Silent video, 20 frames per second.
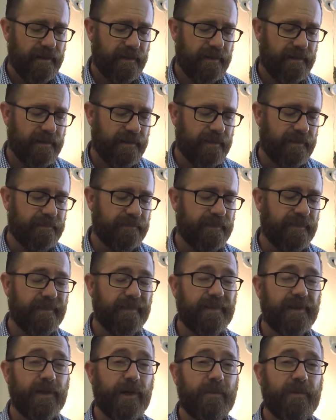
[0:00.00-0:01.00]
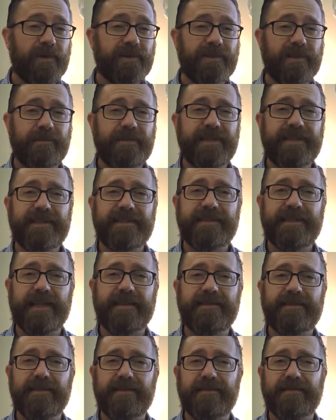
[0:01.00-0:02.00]
an almost
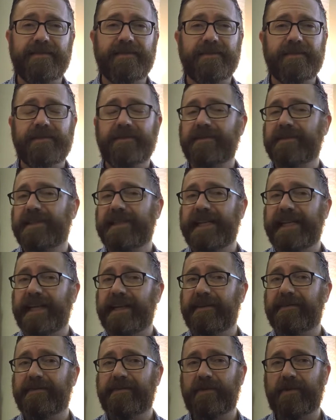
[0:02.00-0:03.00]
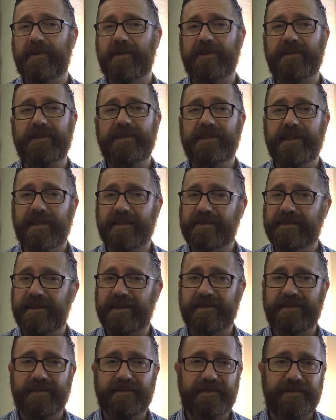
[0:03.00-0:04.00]
obsessive need for
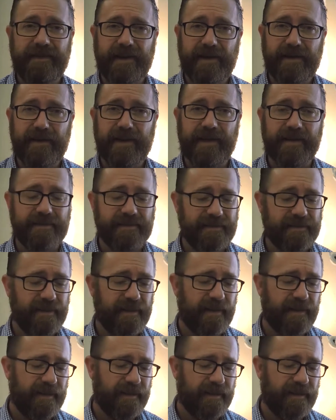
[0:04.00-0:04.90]
justice and fairness,